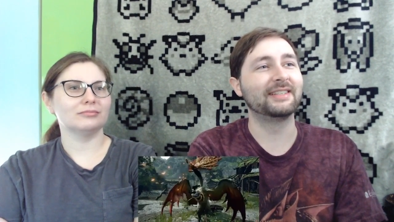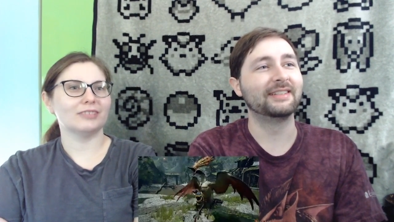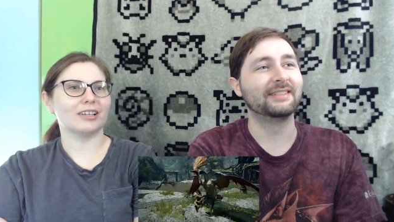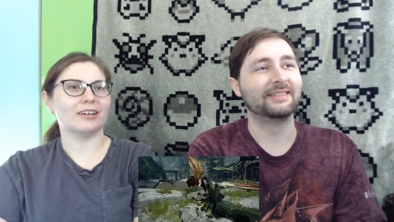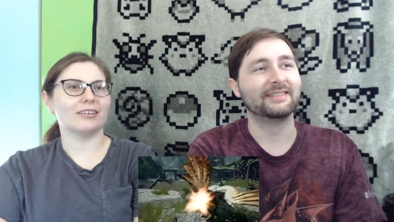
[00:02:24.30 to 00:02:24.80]

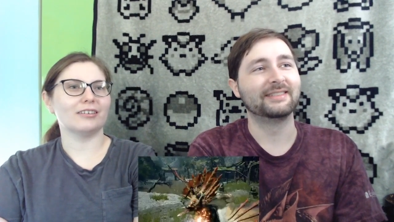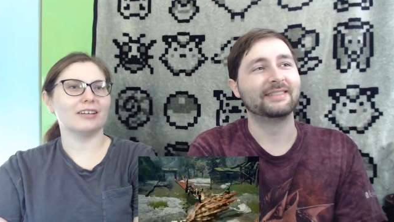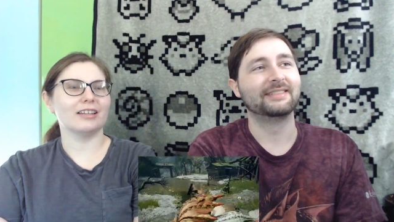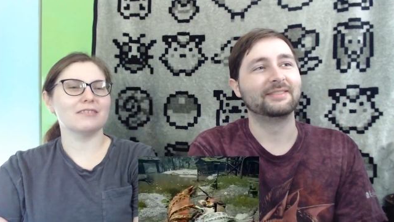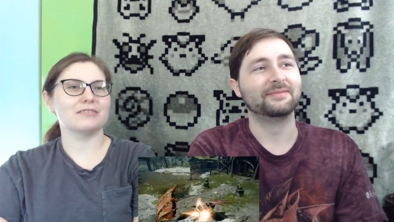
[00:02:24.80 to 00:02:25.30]
Speaker 1: No,
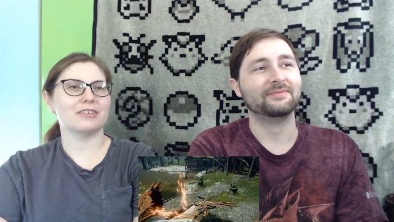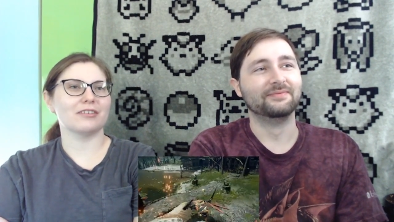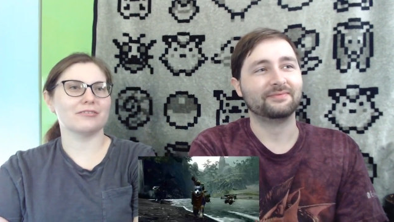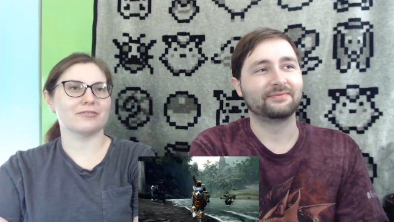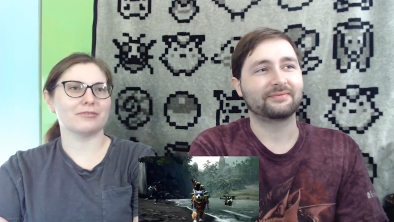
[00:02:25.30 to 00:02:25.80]
I love
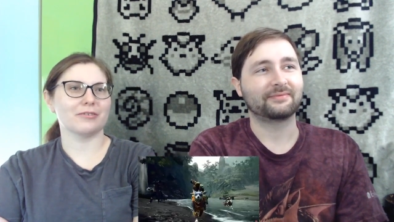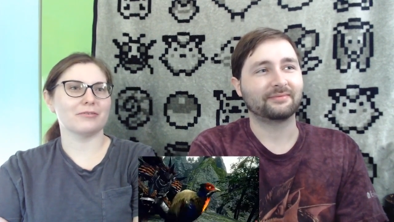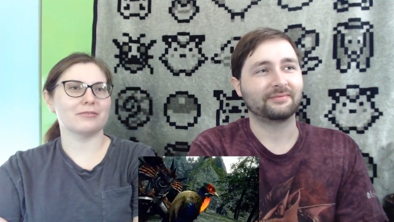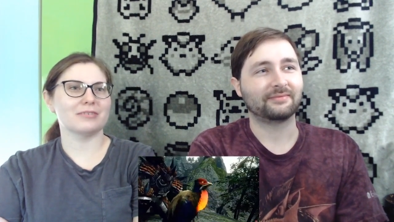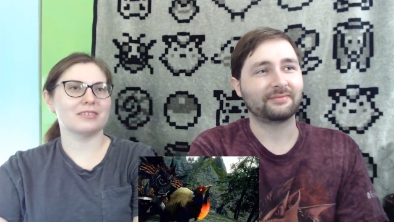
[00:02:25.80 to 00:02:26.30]

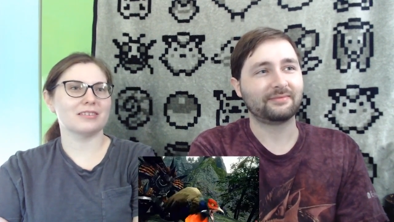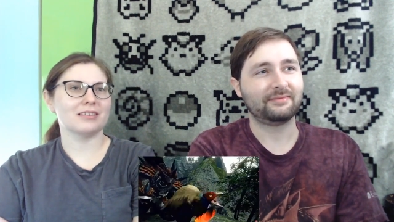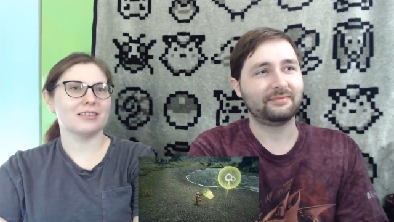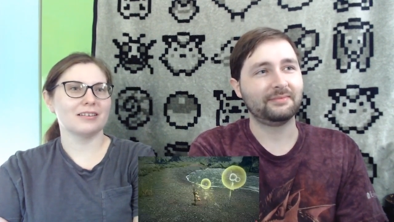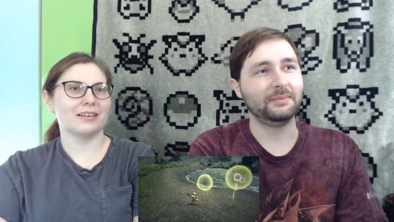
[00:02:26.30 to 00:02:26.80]
Arzeros.
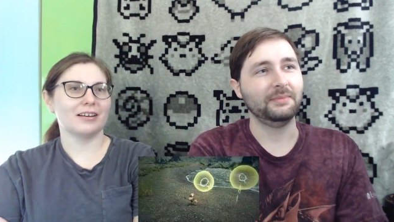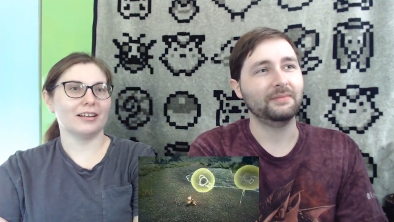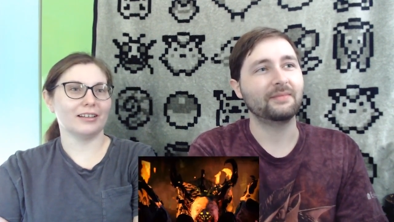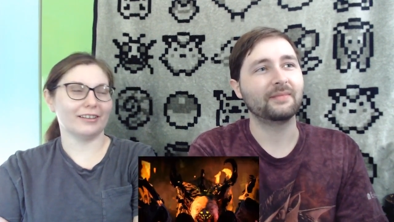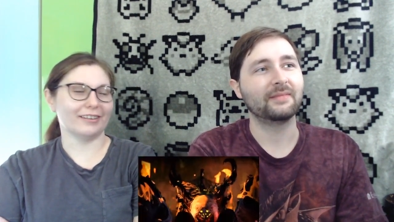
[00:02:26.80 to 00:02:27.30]

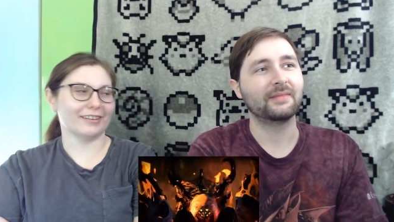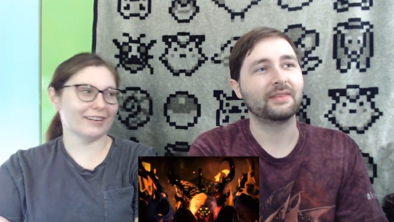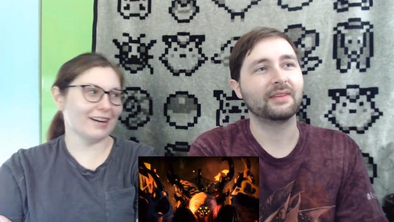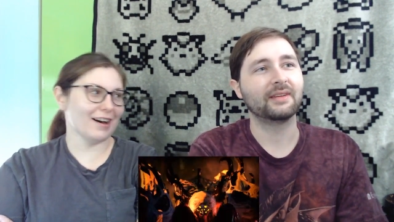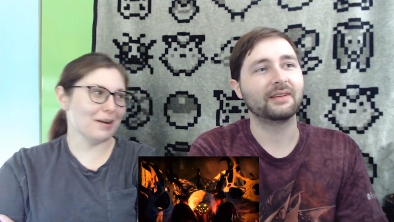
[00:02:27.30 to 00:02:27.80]

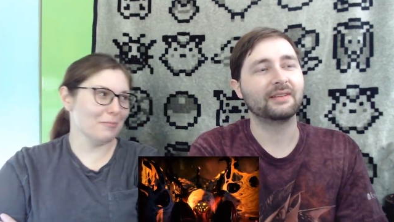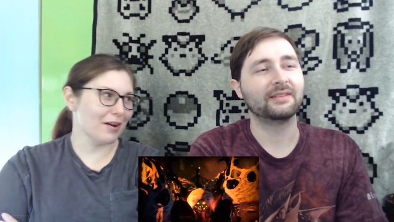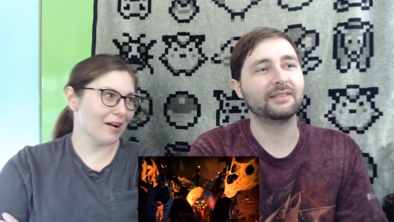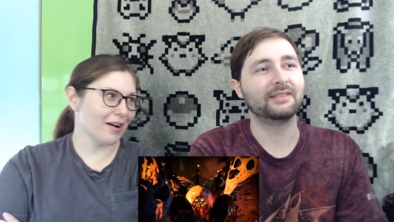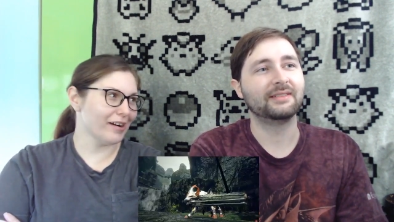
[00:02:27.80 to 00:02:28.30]

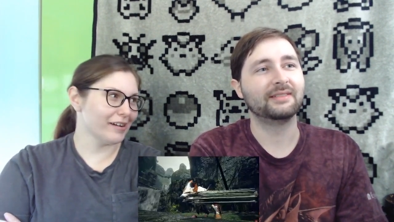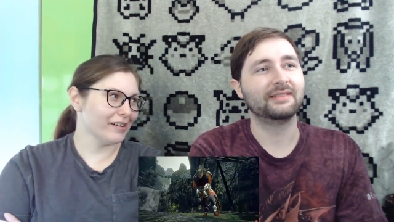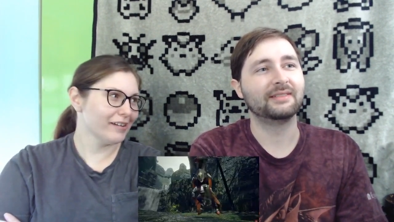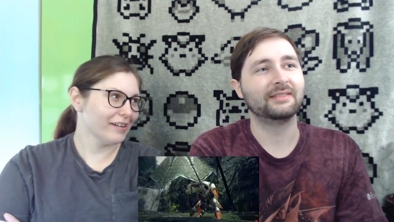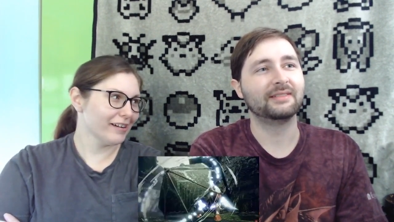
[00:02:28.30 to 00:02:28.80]

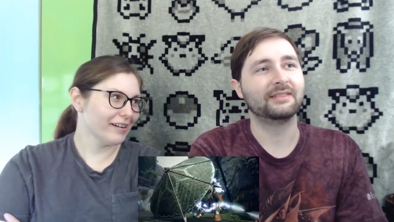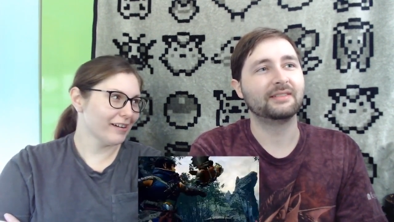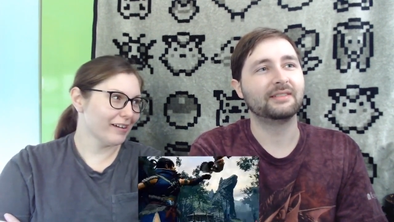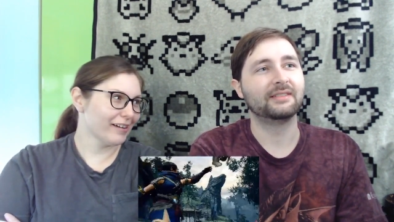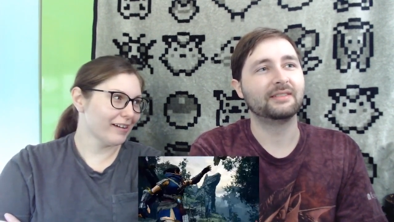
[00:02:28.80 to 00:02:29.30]
Wagambi!
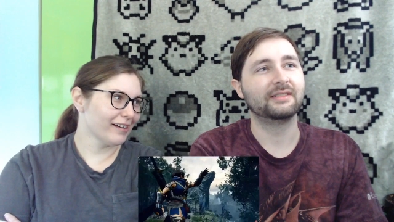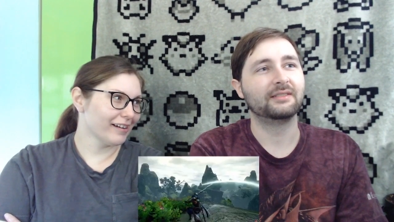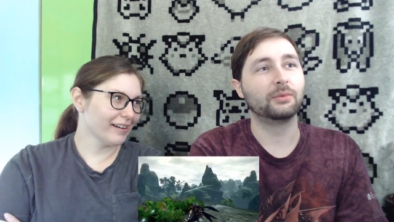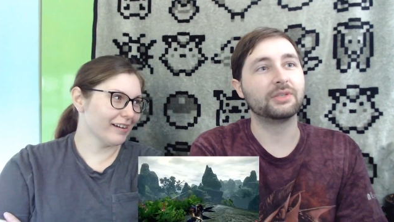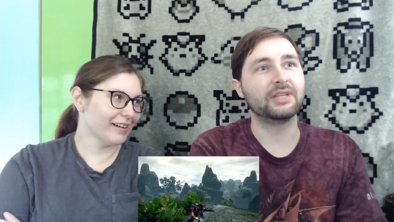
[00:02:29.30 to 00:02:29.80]

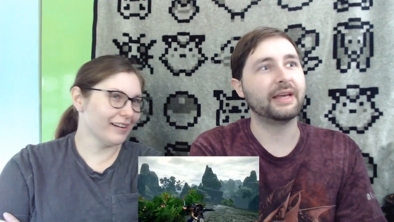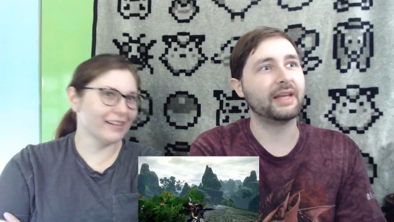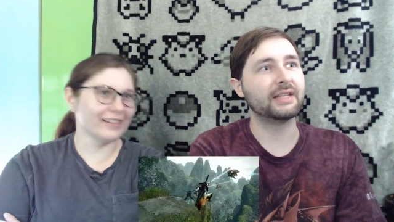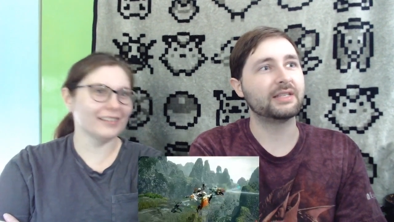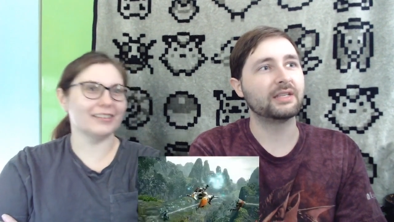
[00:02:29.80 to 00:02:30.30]
Speaker 2: Was he in
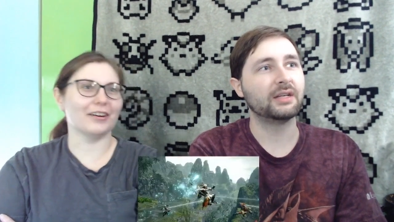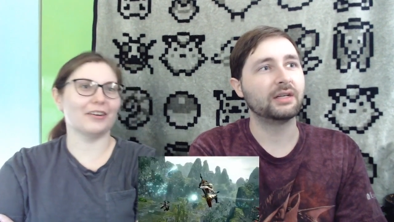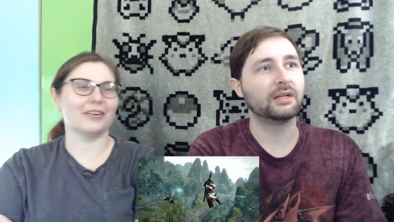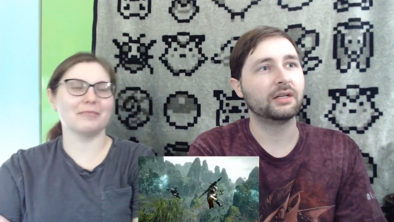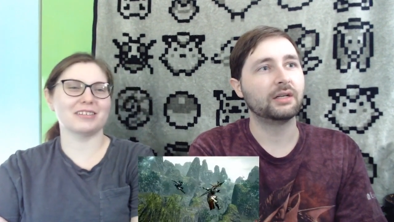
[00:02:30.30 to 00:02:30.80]
it?
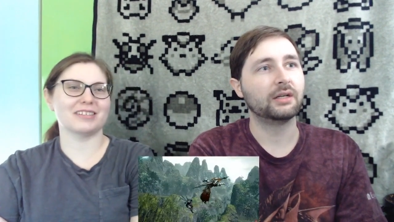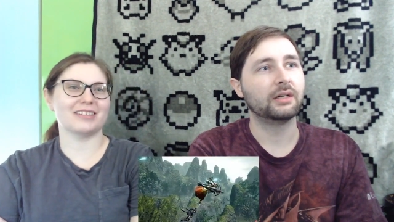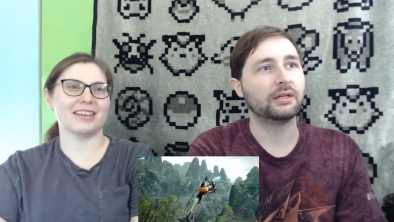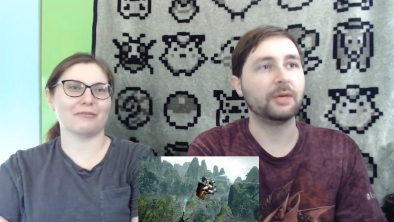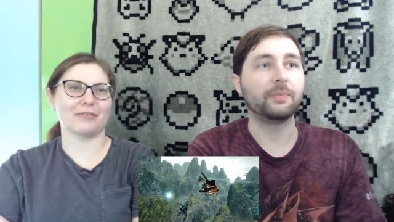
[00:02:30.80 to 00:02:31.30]
Speaker 1: No, I'm just
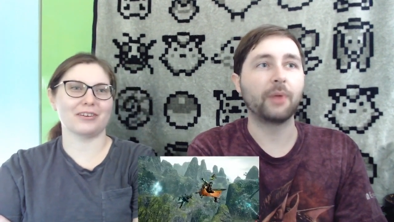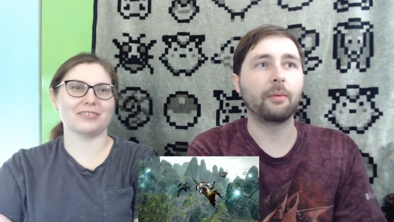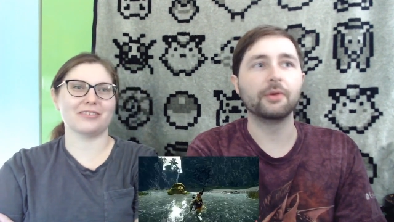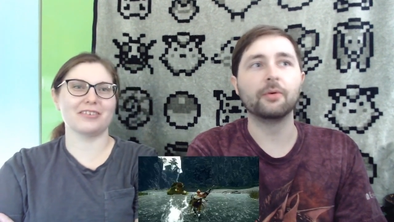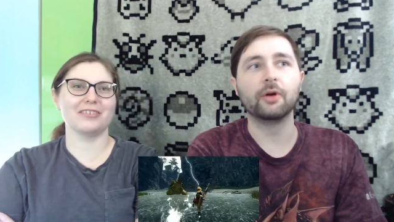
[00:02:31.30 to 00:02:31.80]
saying.
Speaker 2: He
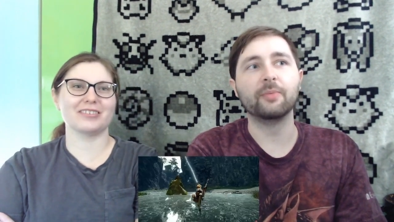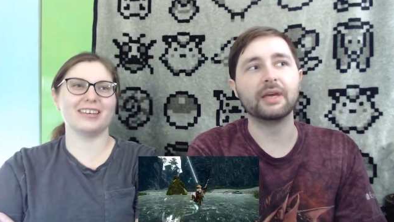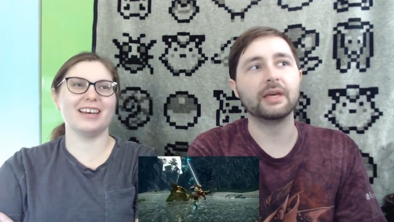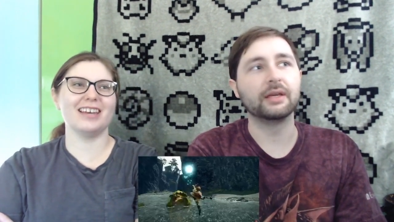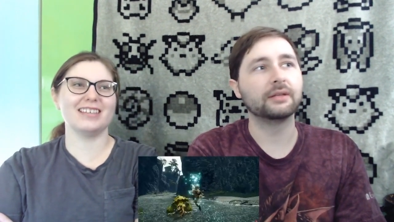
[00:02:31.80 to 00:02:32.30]
probably will be.
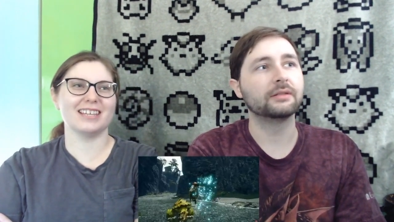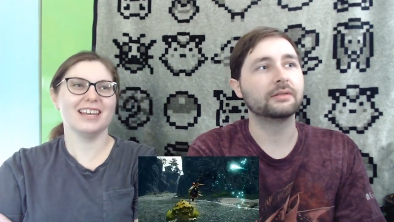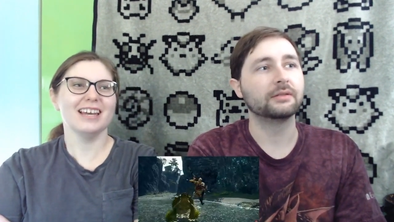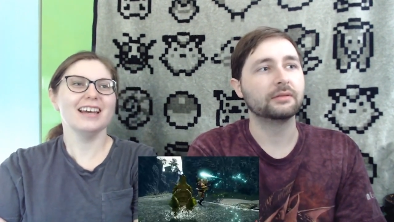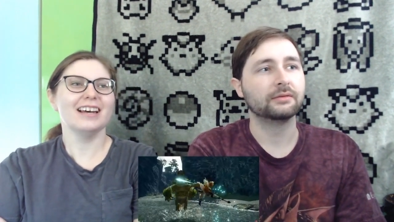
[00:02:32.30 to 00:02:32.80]
I
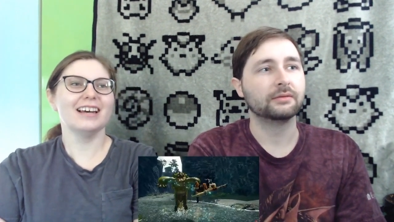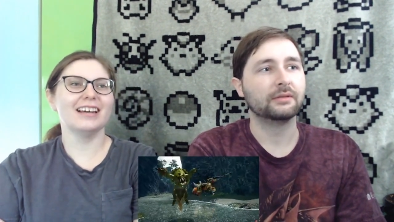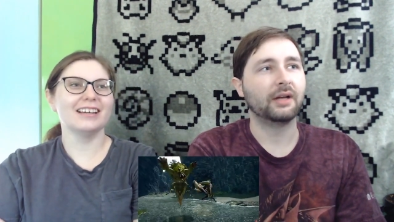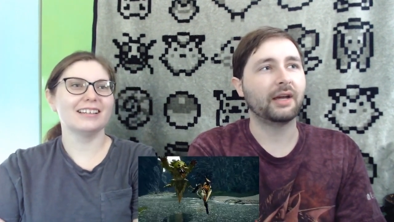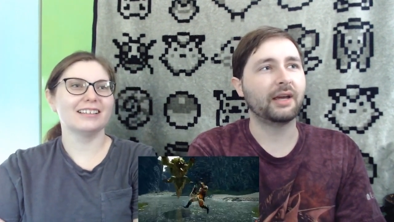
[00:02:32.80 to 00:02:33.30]

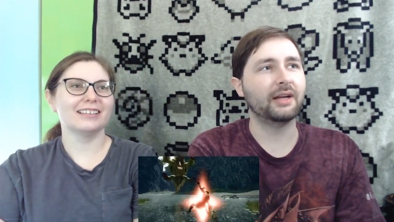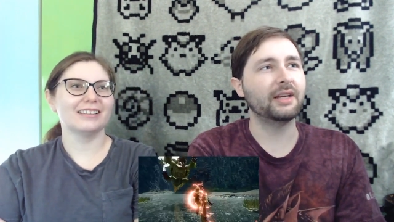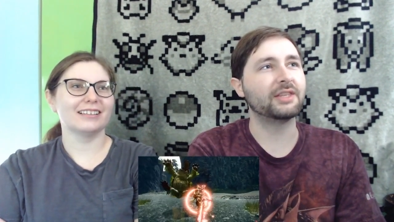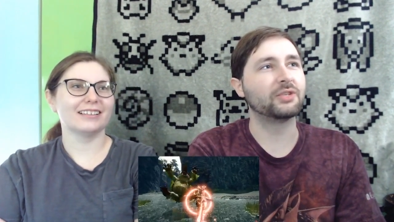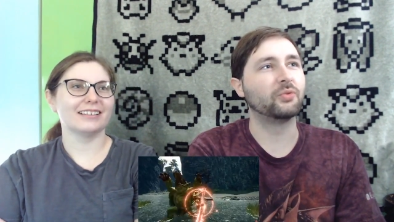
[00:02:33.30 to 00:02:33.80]
kind of
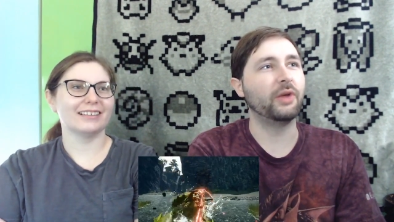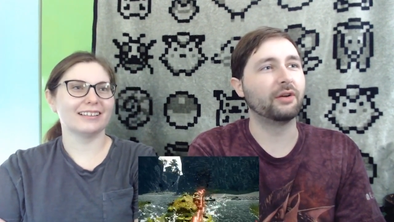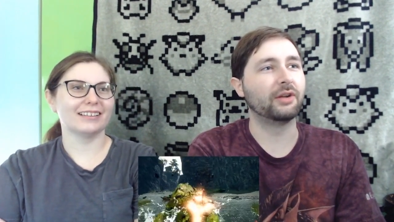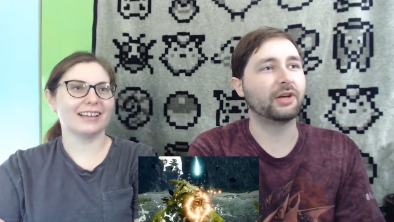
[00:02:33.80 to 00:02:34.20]
like this weird looking